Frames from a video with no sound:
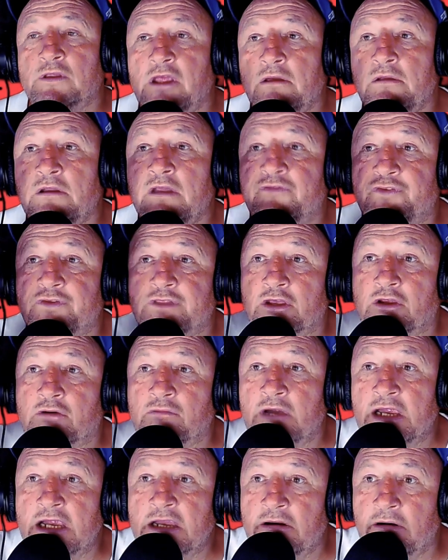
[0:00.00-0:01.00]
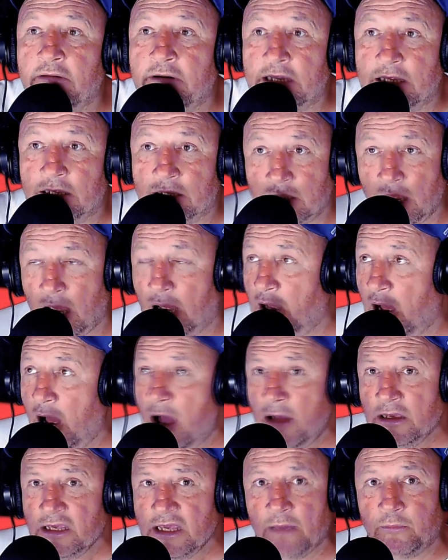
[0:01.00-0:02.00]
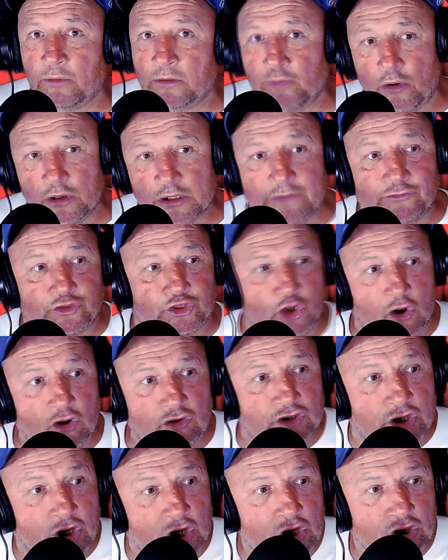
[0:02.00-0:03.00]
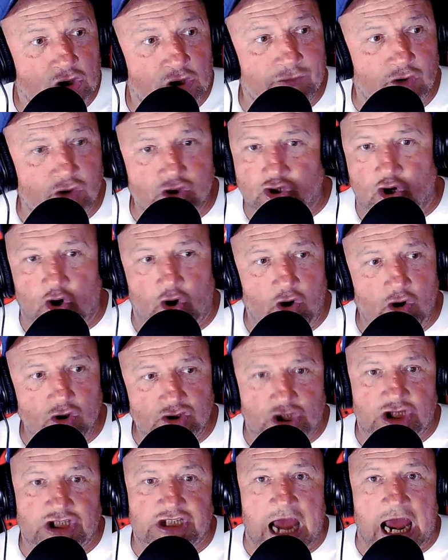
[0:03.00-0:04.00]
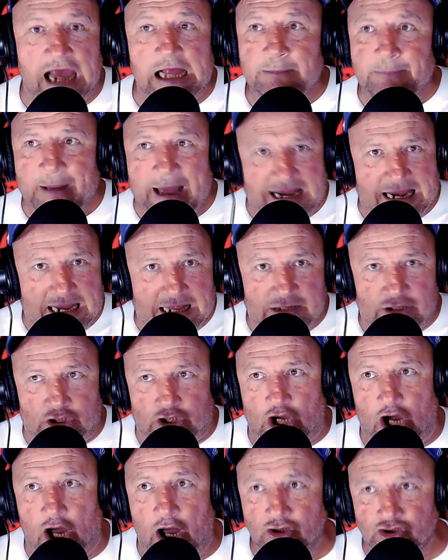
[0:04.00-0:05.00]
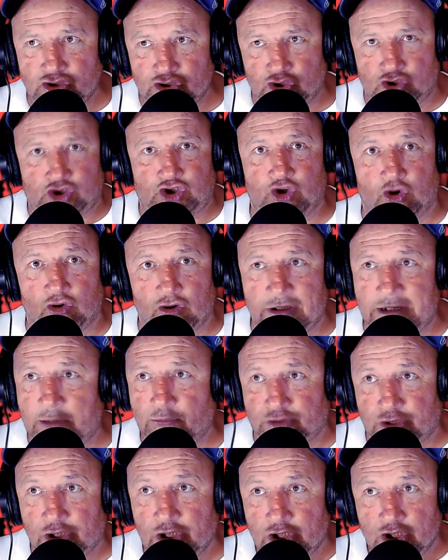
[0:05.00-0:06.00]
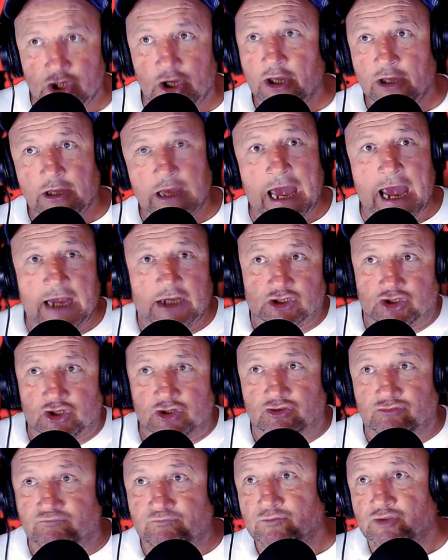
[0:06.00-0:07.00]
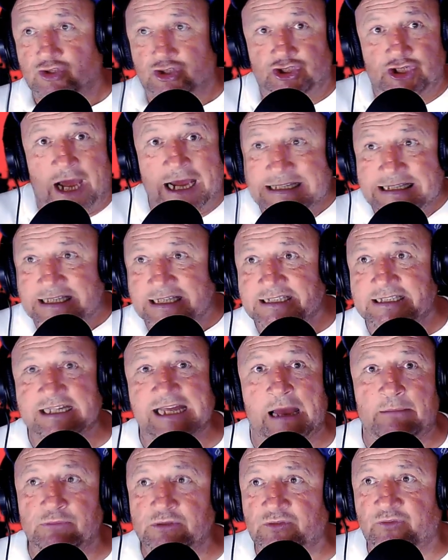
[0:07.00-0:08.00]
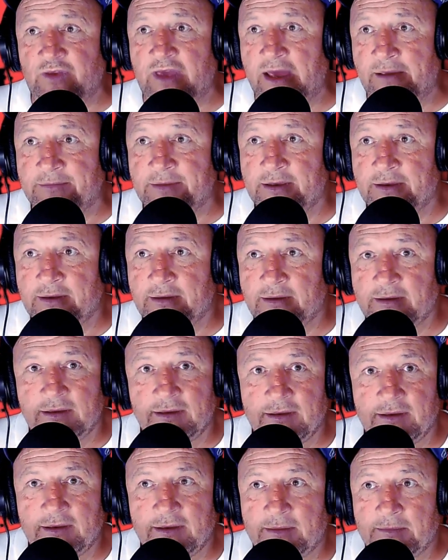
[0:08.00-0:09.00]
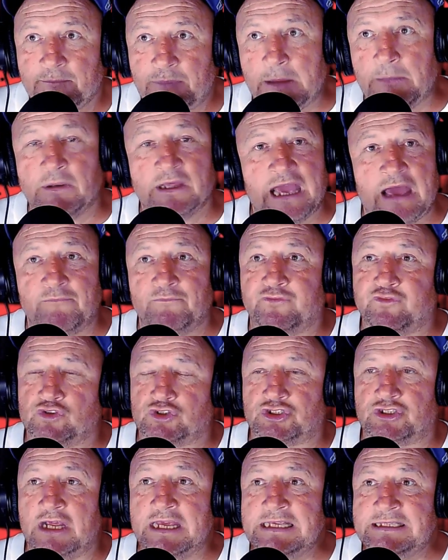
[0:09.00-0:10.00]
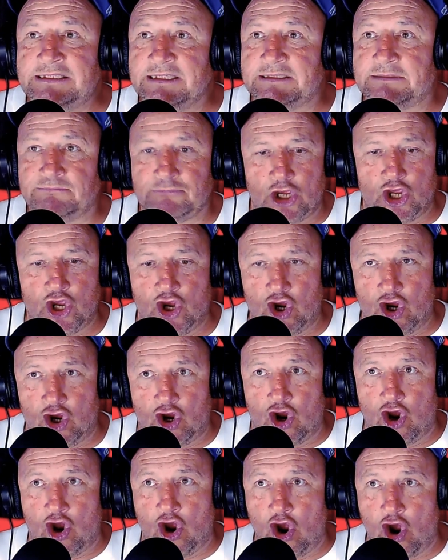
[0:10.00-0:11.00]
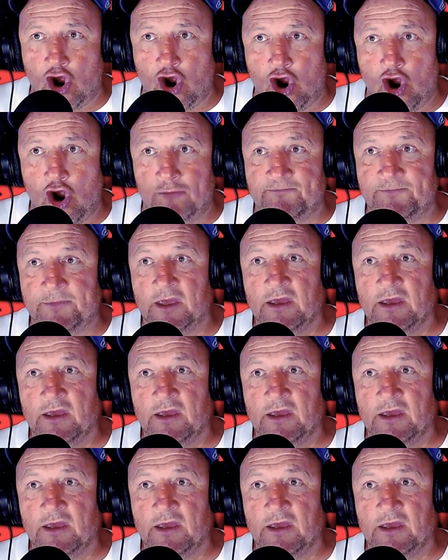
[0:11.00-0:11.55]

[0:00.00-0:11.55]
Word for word: doing it for the greenery? Uh, oh, yeah. Well, what you've done, you've just caused a tailback and the cars are just chugging out extra shite into the atmosphere. Yeah. People are getting frustrated. Eh, eh.